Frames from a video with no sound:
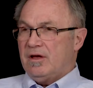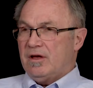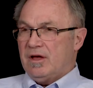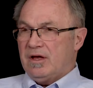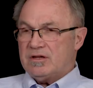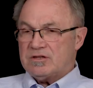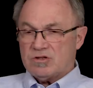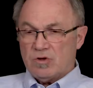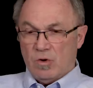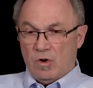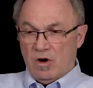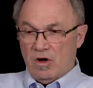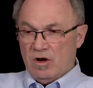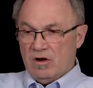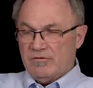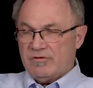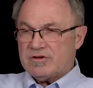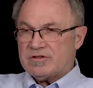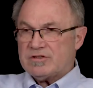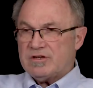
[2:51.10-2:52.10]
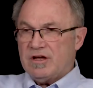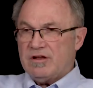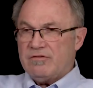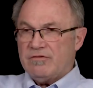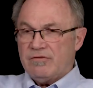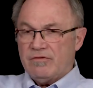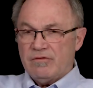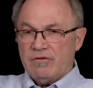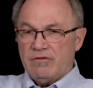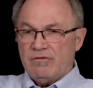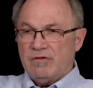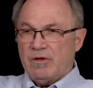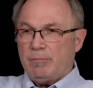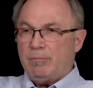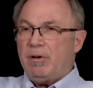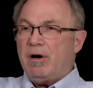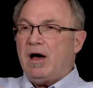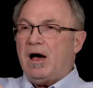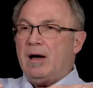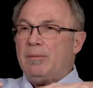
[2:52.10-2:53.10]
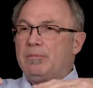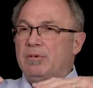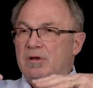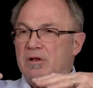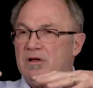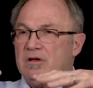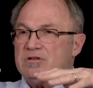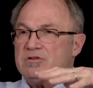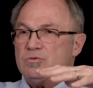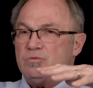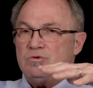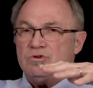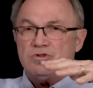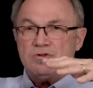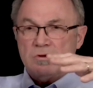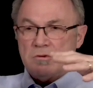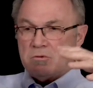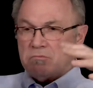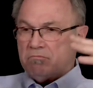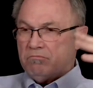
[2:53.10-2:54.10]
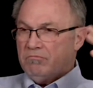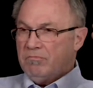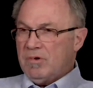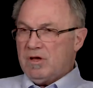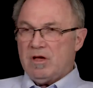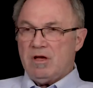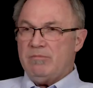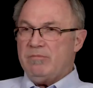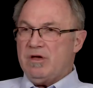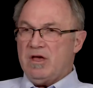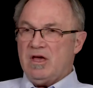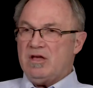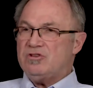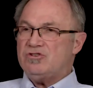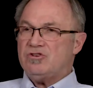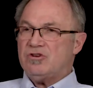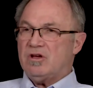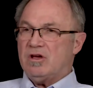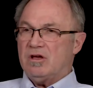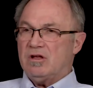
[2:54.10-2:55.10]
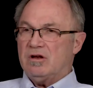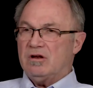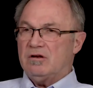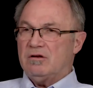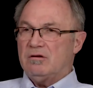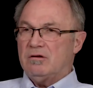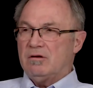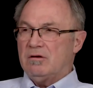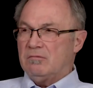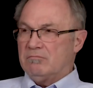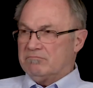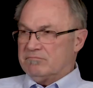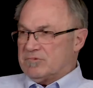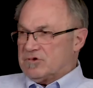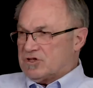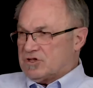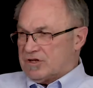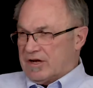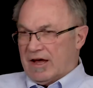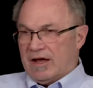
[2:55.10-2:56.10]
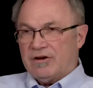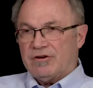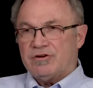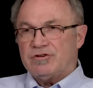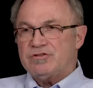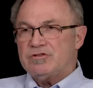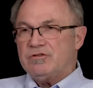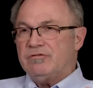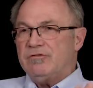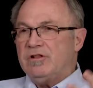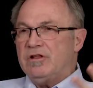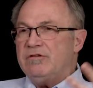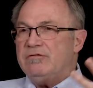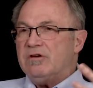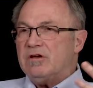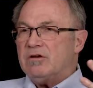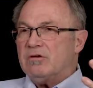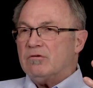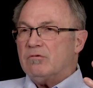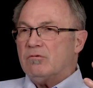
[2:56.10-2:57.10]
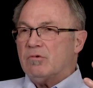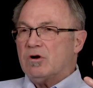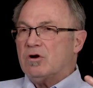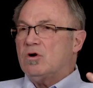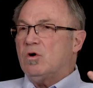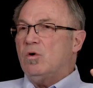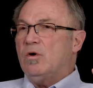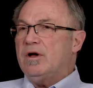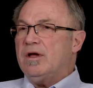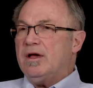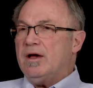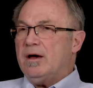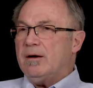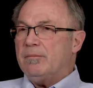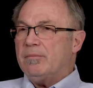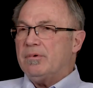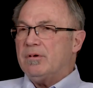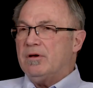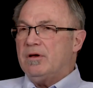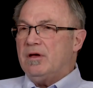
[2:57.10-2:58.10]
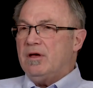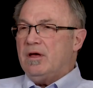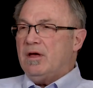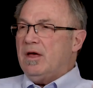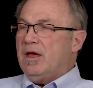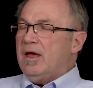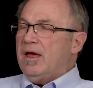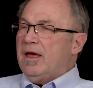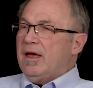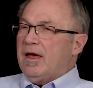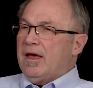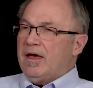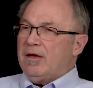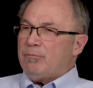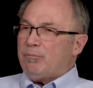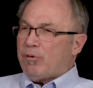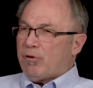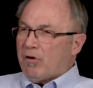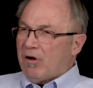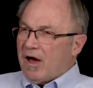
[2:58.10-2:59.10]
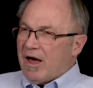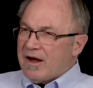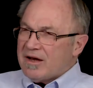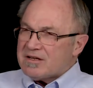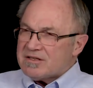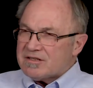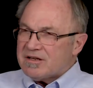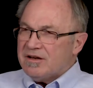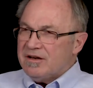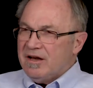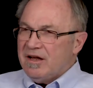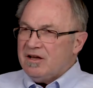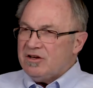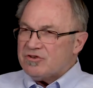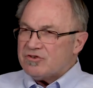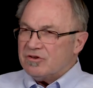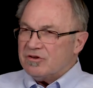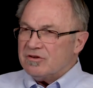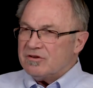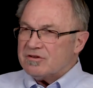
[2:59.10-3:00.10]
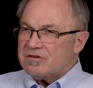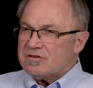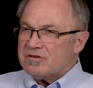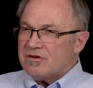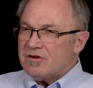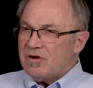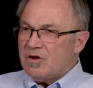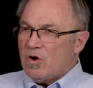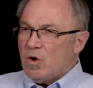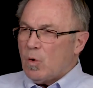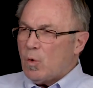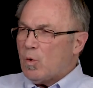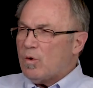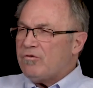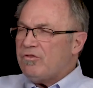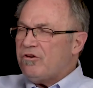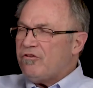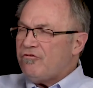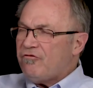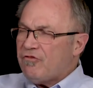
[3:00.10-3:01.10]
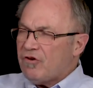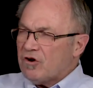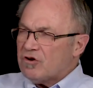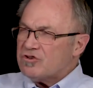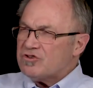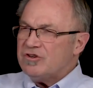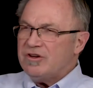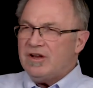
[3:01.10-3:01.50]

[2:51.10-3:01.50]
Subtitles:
And so all of a sudden, the populace was becoming educated. Standards of living were going up. And Protestant nations were the first